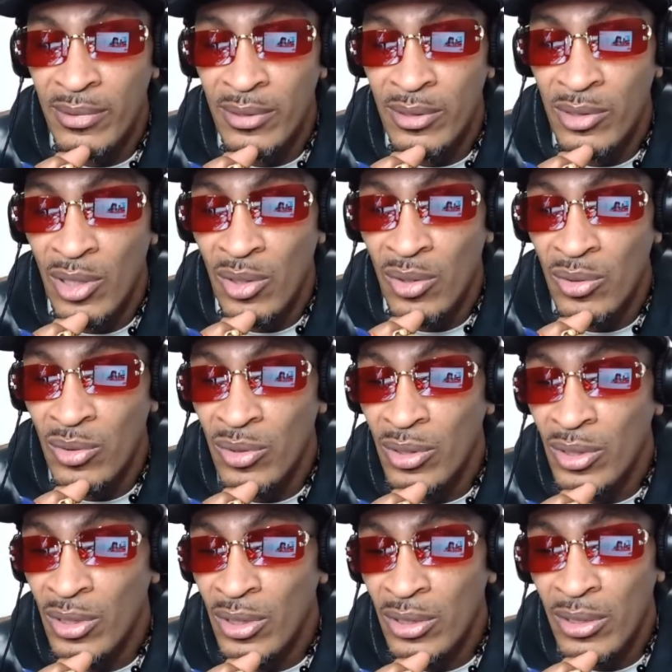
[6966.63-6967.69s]
You know,
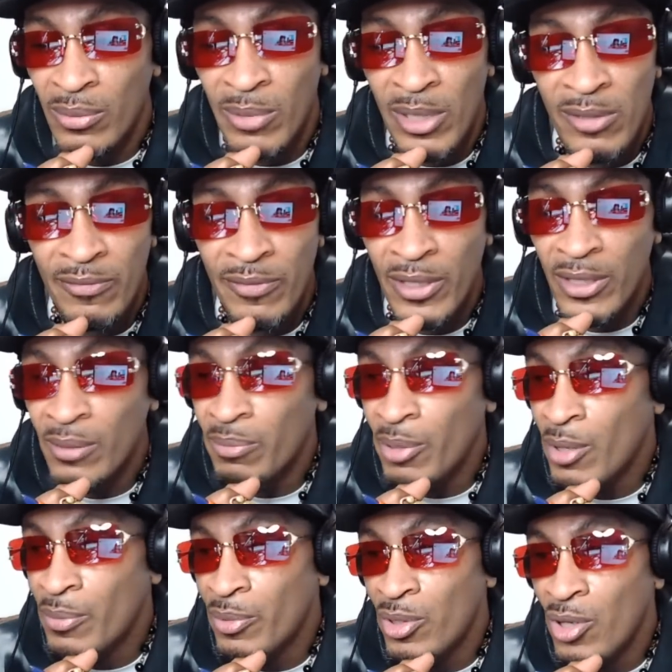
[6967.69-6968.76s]
the motherfucking
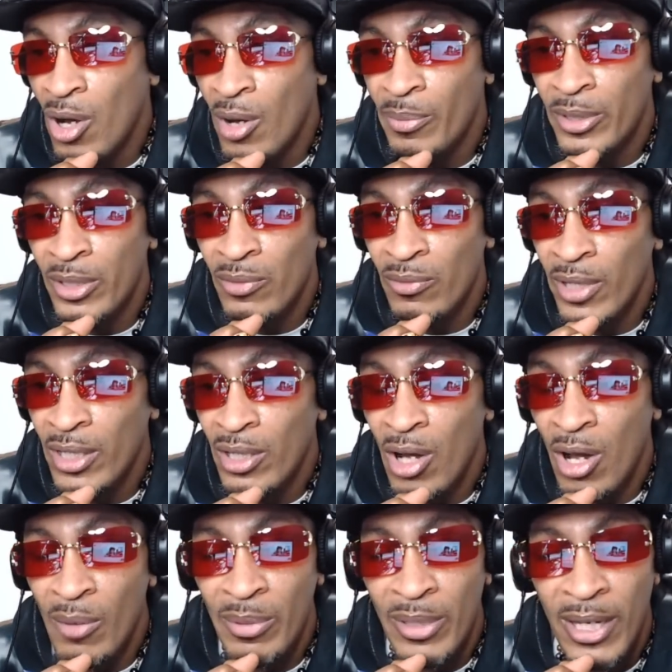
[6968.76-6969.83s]
purple carpet, the red
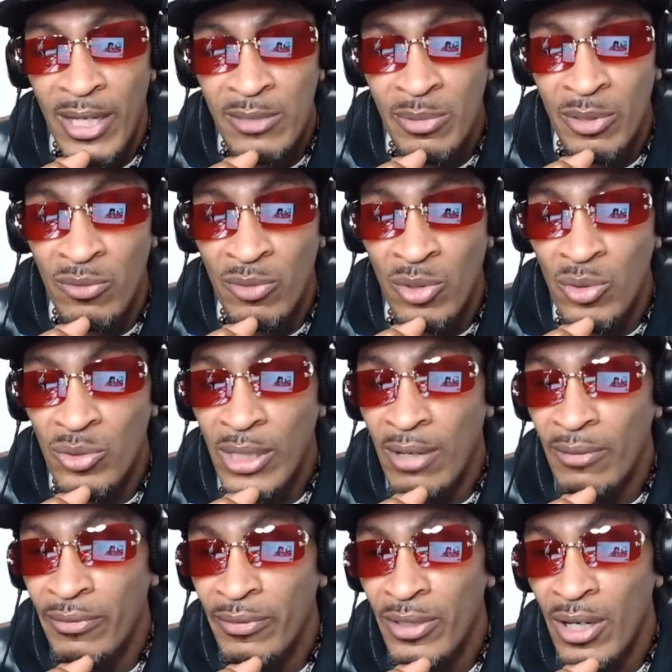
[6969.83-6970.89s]
carpet has been rolled
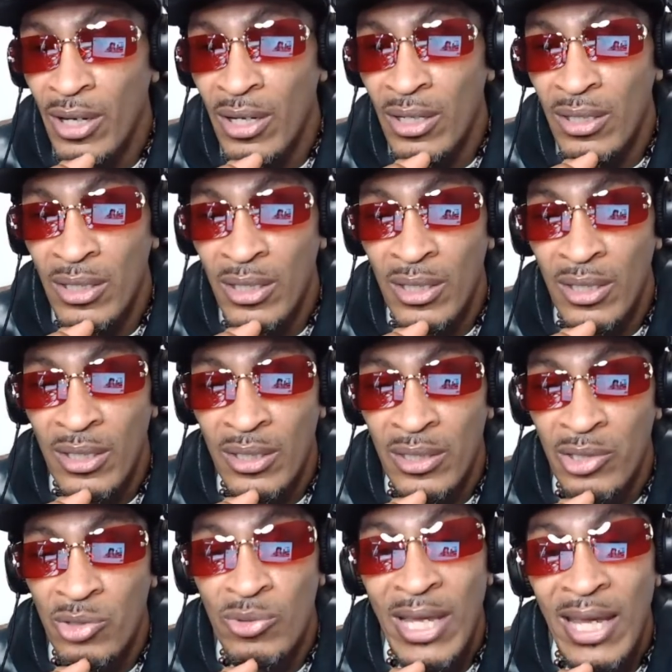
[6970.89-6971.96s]
out for y'all
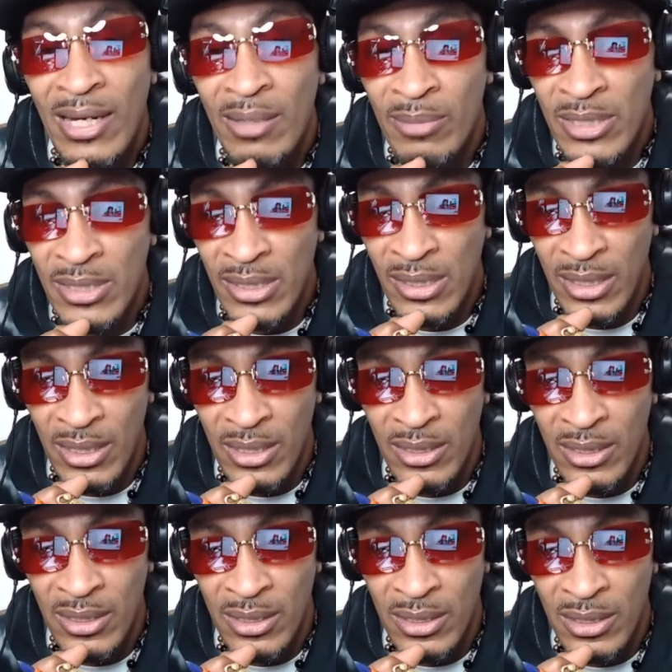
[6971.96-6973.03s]
unanimously.
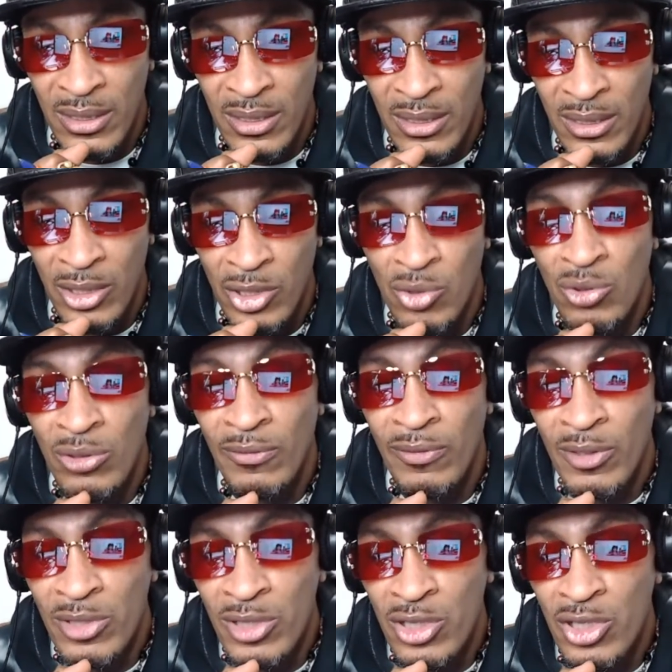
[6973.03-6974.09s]
The
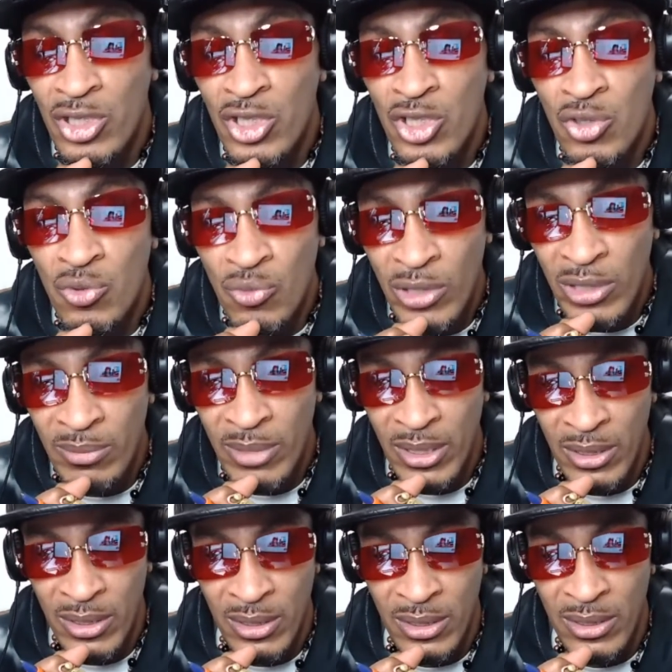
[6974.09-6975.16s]
universe is
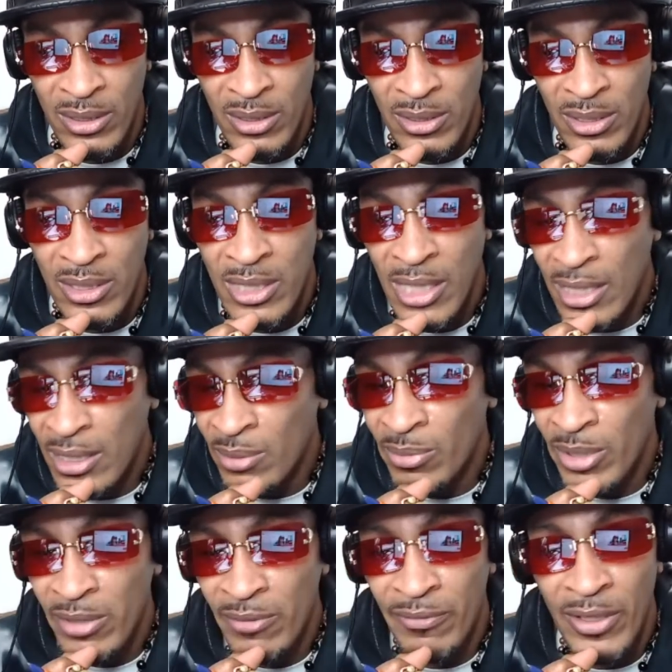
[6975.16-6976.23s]
screaming to take the
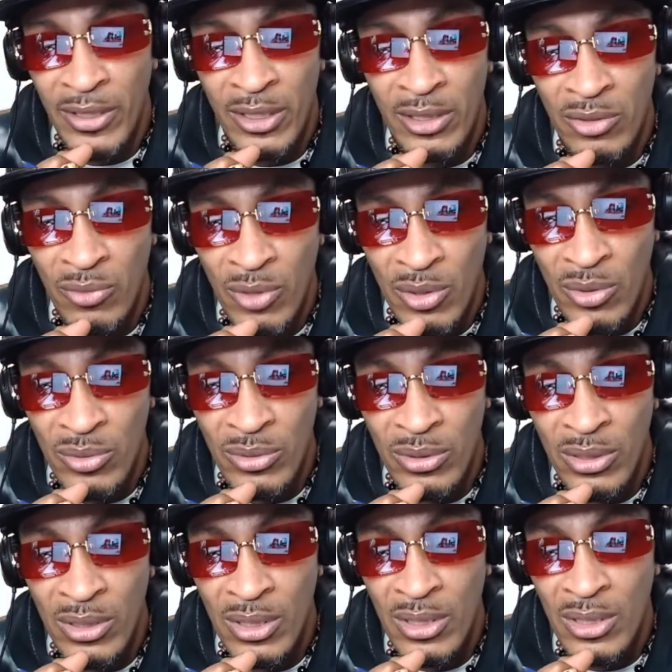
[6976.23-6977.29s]
motherfucking throne.
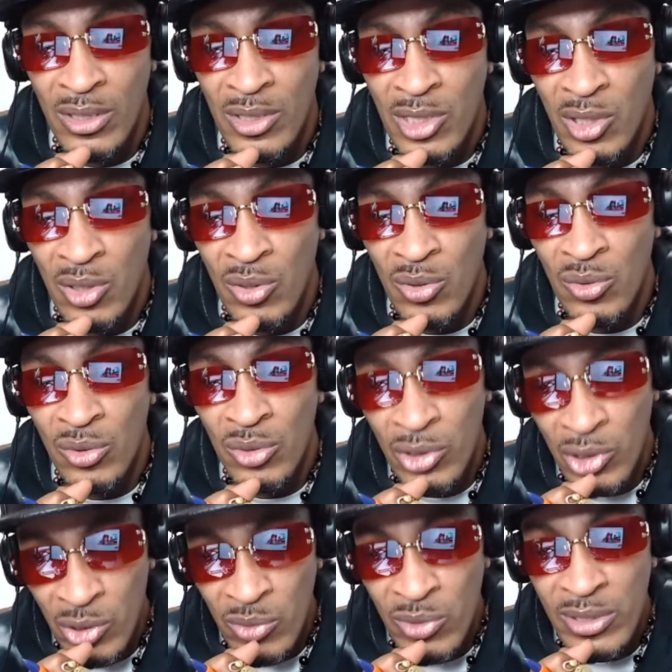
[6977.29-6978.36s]
So
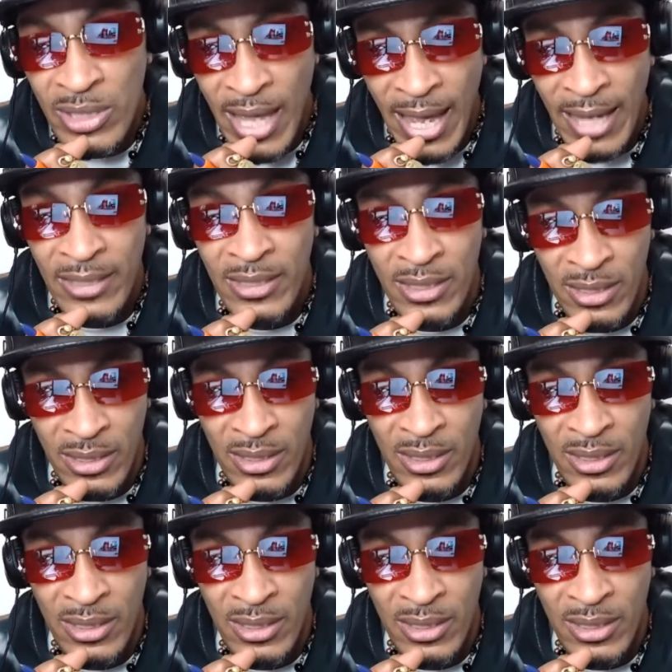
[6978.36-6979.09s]
do's that.